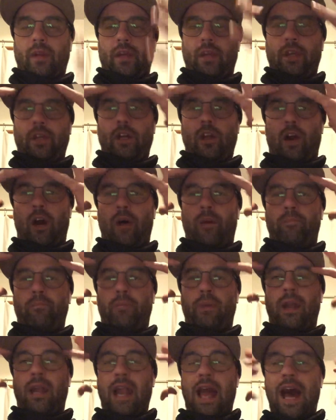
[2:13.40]
you know, a
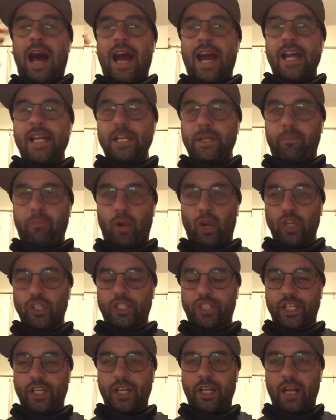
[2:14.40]
blind
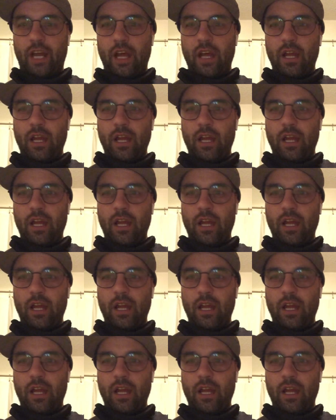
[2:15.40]
person